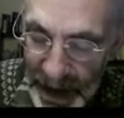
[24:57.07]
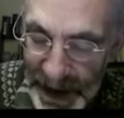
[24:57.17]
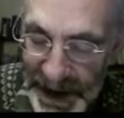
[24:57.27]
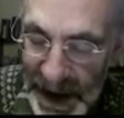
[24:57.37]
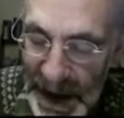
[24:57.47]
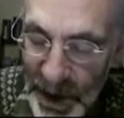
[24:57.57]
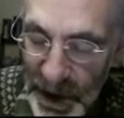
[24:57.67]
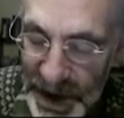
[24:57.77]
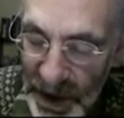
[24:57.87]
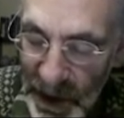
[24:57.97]
is
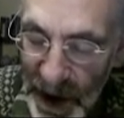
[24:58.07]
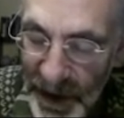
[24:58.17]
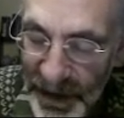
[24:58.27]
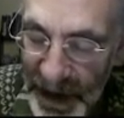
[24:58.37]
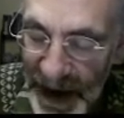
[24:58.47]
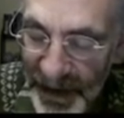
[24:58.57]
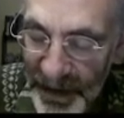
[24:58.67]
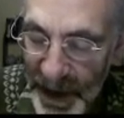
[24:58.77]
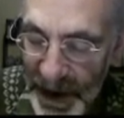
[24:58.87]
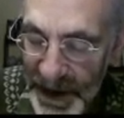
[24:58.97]
equal to rho of
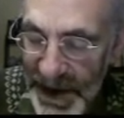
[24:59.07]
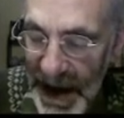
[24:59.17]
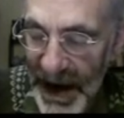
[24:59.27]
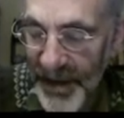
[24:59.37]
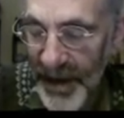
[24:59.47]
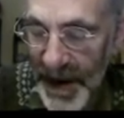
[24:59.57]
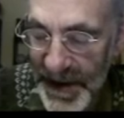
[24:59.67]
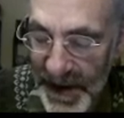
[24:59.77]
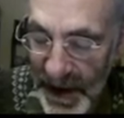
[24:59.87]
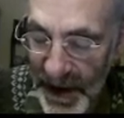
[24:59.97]
f, because f
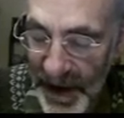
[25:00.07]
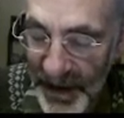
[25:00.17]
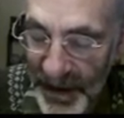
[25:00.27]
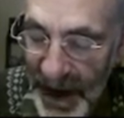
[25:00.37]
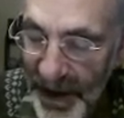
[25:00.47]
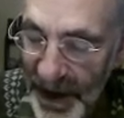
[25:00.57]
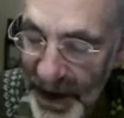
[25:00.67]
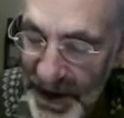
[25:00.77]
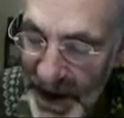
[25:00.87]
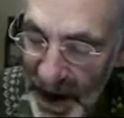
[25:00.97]
is an
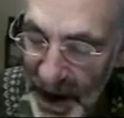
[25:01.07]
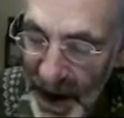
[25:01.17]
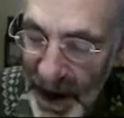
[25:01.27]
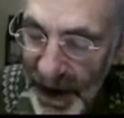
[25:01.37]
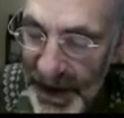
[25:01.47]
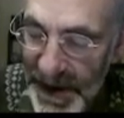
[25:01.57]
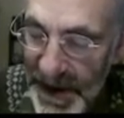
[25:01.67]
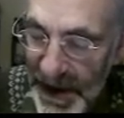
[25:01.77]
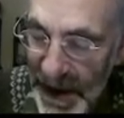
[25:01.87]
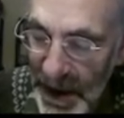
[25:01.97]
invariant, and this
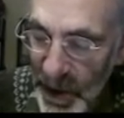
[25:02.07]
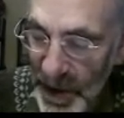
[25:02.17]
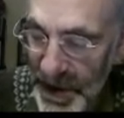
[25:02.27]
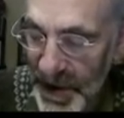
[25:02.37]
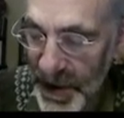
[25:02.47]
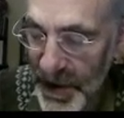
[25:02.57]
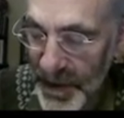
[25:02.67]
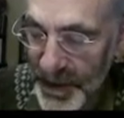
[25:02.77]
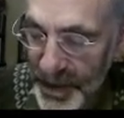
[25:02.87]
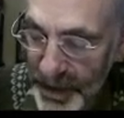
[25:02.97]
is equal
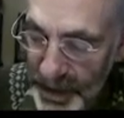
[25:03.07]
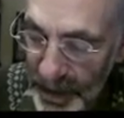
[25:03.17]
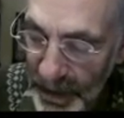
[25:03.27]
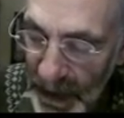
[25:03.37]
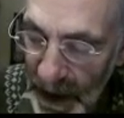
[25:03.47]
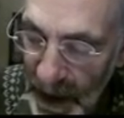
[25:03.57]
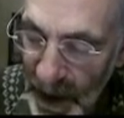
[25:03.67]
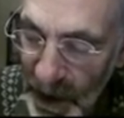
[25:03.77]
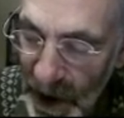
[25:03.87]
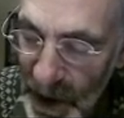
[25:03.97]
to
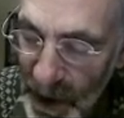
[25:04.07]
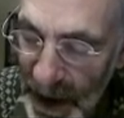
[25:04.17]
rho